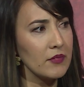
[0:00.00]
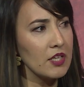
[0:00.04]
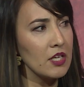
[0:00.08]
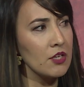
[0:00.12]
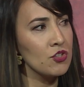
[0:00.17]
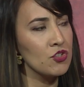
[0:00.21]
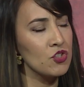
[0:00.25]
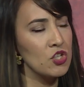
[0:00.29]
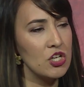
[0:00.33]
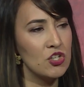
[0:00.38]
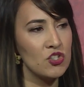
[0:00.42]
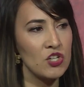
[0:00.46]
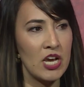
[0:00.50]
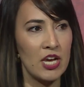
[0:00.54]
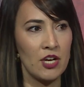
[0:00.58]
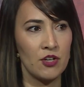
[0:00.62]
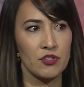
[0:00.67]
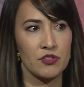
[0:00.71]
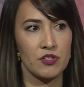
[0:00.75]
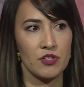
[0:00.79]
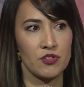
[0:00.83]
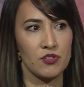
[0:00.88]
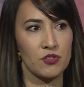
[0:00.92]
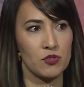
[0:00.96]
She
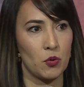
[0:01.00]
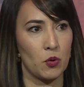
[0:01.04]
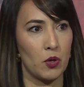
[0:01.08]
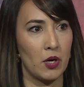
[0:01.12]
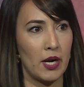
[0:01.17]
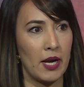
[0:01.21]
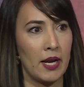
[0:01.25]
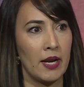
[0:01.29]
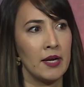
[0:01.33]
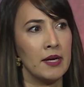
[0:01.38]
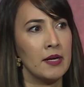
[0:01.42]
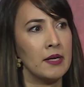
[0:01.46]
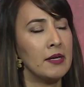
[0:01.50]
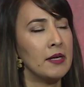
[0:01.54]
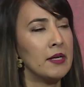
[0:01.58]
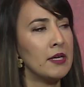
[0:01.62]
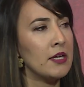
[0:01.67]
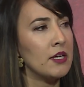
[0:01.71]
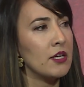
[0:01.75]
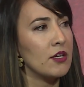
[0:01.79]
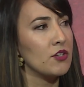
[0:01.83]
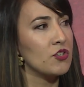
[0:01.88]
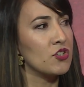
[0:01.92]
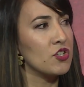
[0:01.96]
changed the story.
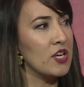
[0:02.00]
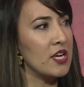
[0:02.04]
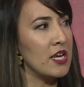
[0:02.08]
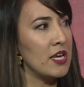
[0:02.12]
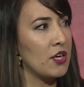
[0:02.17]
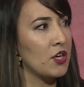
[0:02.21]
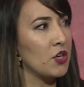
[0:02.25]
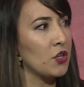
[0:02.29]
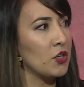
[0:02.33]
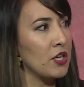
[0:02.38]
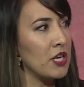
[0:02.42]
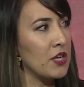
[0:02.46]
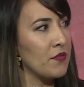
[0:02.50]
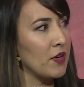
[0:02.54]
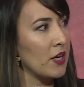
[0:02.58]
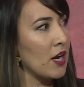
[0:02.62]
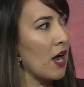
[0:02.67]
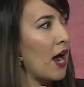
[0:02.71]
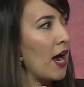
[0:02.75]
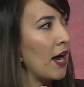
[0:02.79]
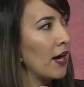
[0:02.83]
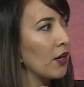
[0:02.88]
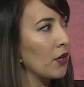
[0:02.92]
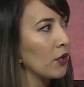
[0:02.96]
She couldn't even
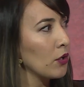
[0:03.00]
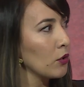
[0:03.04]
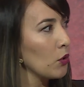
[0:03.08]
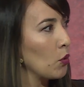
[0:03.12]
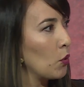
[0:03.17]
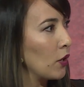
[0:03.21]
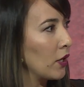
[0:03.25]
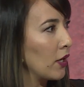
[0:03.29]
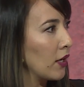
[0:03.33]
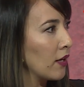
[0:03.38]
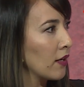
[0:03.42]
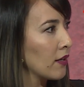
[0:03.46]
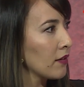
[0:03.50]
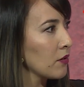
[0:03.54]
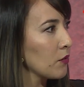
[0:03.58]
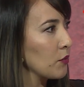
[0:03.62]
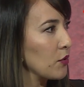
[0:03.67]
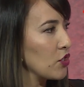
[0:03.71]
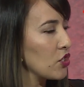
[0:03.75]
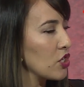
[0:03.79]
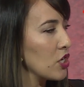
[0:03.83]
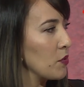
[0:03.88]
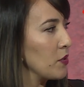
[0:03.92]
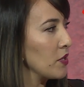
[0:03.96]
hire a lawyer
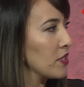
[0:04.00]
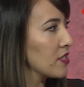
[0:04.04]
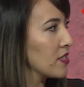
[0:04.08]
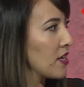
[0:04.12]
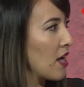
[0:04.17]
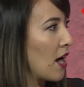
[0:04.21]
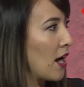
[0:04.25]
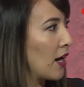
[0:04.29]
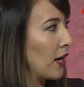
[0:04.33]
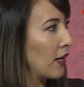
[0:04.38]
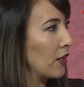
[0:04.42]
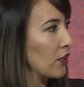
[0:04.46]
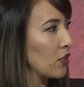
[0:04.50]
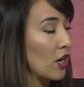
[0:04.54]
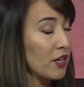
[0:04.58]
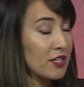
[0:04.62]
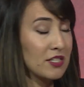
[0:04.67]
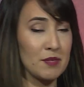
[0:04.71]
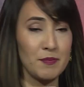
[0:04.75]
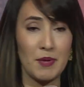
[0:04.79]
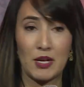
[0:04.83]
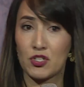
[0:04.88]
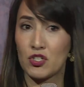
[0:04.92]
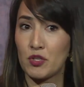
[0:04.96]
when she was young, not
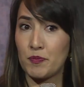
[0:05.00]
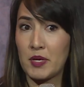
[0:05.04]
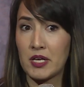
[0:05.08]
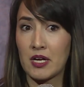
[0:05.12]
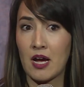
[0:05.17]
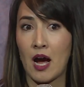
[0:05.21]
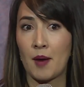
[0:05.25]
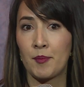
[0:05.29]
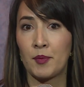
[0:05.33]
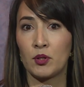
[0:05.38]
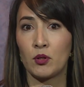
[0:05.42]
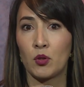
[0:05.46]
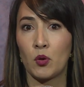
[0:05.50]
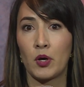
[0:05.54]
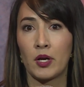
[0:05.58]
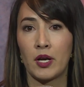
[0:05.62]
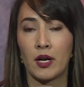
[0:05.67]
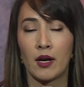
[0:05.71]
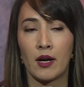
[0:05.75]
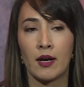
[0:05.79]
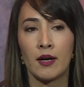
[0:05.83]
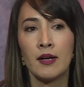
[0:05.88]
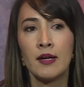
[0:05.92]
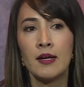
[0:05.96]
to mention become a
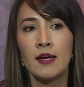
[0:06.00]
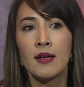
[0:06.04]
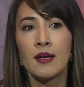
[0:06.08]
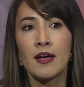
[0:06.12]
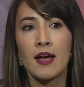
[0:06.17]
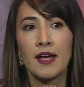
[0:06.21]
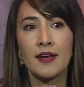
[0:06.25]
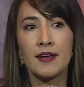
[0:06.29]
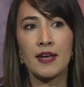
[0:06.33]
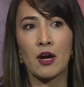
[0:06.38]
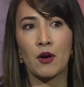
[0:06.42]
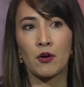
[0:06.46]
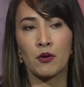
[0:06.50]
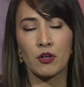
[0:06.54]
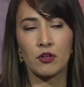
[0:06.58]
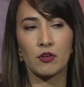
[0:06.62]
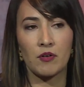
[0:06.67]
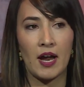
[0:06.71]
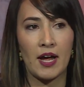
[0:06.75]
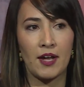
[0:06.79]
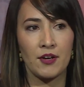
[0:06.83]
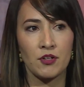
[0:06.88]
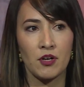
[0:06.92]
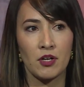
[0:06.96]
lawyer, and now her
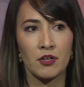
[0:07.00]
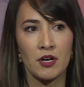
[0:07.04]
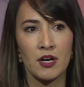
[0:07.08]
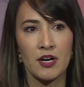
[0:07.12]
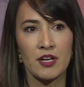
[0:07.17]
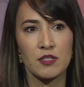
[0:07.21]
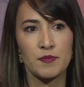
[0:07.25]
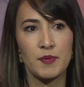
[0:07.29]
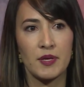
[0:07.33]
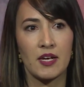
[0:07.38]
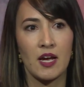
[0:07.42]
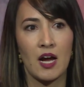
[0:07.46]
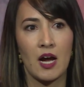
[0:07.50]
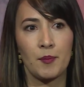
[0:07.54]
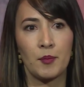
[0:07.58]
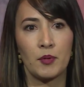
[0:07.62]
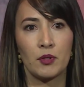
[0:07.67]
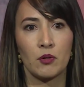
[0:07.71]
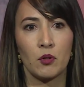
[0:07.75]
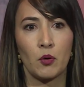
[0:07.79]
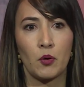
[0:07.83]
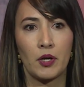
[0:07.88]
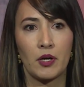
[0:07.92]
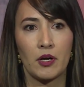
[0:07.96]
granddaughter has become a
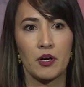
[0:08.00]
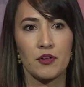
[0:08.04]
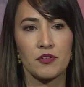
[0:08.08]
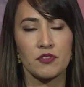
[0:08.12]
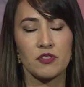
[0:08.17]
lawyer.